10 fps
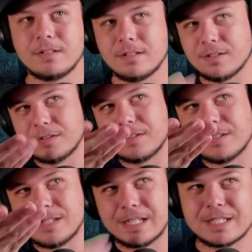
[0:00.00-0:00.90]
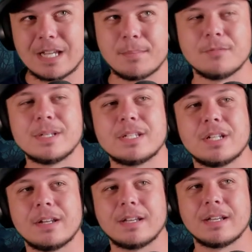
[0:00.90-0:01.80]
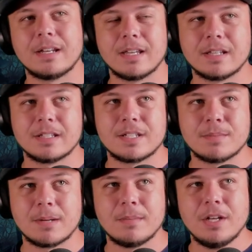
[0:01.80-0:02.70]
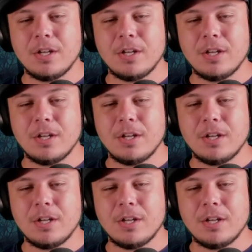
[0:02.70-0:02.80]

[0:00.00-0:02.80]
okay, the example of me stunning and getting hit at the same time,